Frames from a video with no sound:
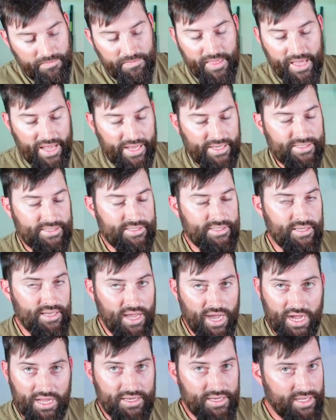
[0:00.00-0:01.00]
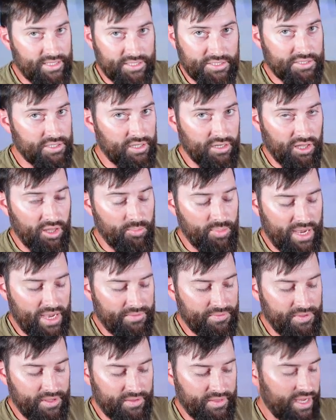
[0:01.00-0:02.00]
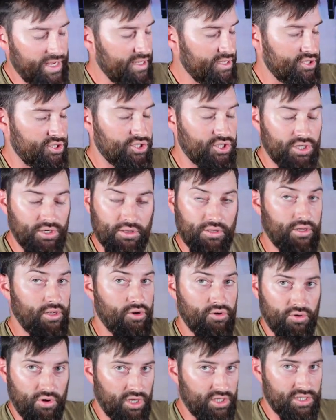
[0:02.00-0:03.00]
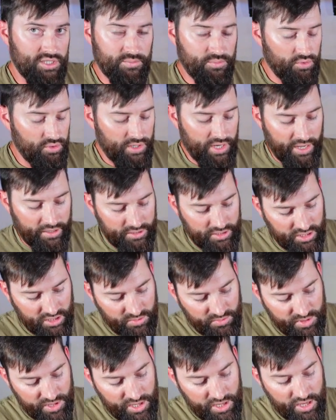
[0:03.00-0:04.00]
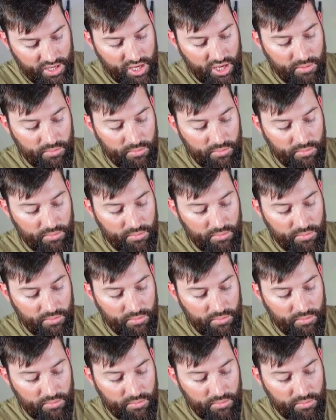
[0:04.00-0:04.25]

that's not necessarily a bad thing. That is generally across the board how it's going to be.